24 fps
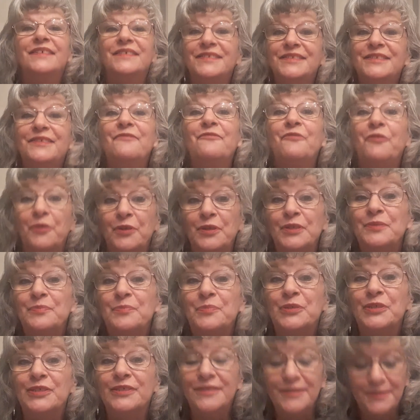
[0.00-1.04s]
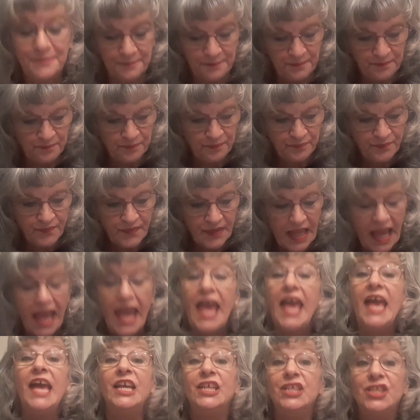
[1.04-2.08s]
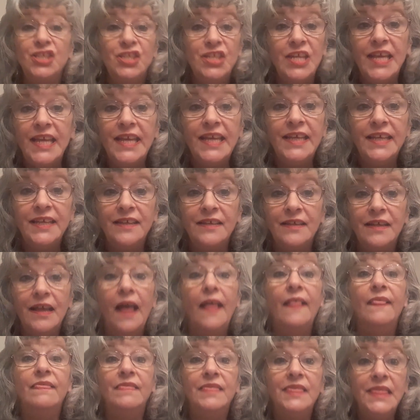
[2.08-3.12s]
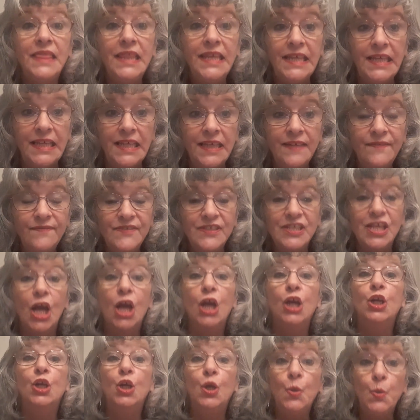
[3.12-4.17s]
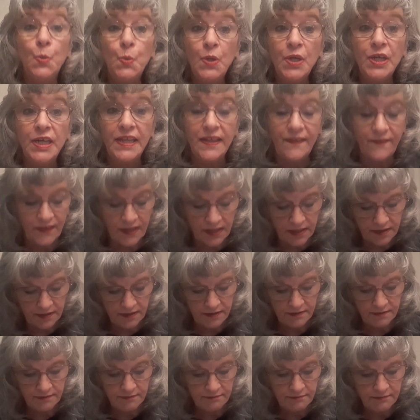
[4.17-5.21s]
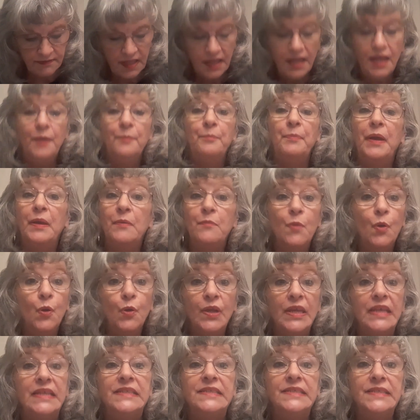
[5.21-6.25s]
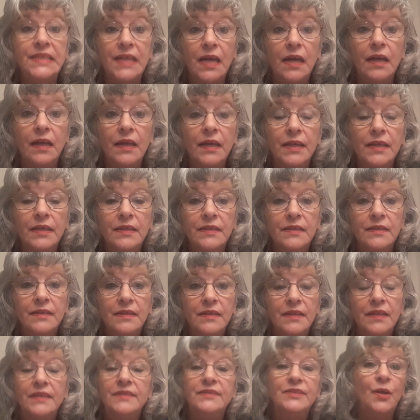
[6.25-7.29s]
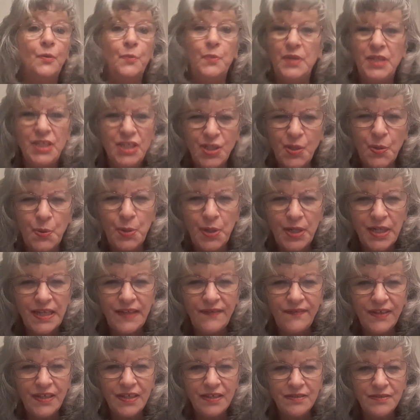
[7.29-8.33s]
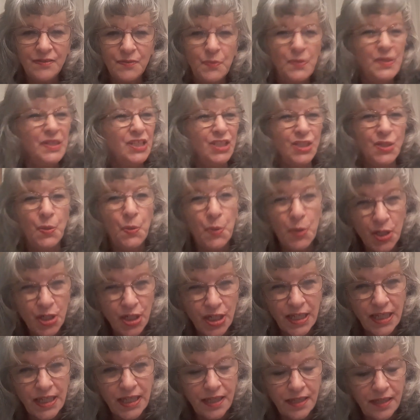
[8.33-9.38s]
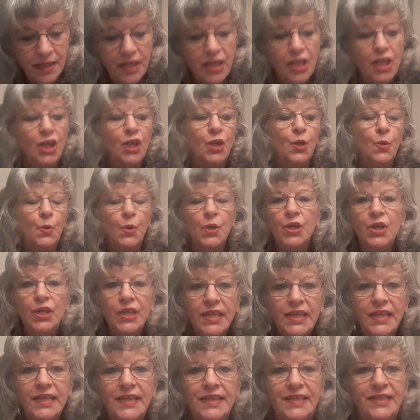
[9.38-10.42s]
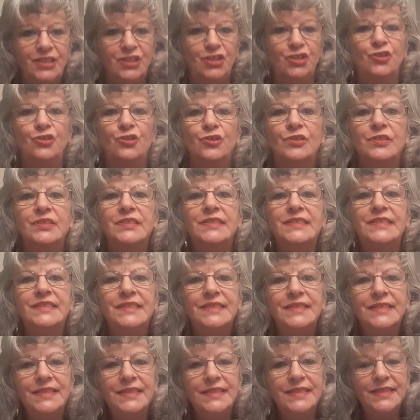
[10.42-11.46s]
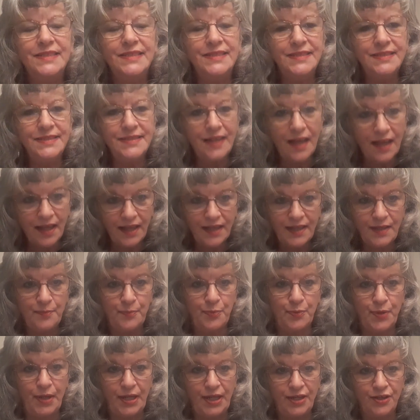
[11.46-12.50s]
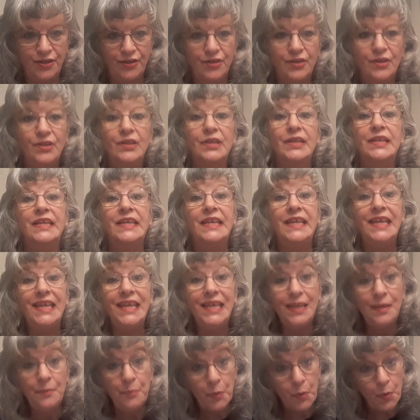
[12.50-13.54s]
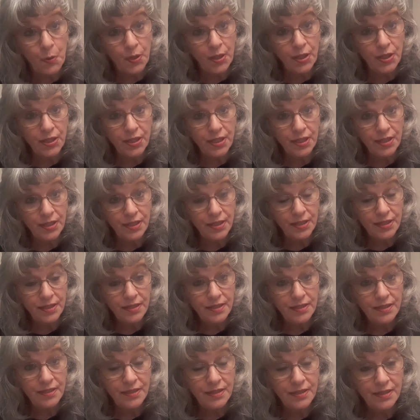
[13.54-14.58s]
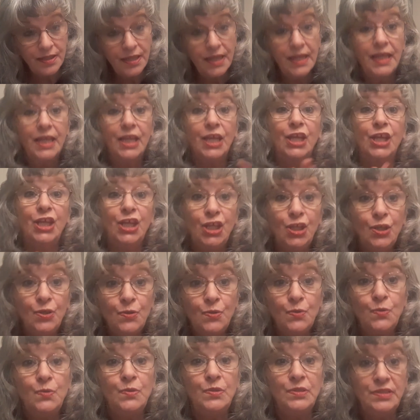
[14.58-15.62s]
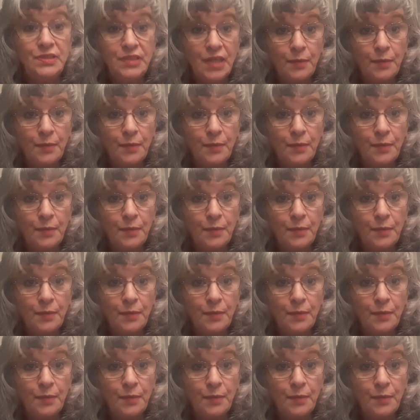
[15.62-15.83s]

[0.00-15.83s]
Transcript: The fourth book, hashtag Leaves QWERTYville by Maureen Sky. Now, what is QWERTYville? What is QWERTY? QWERTY is your typewriter, keyboard, QWERTY,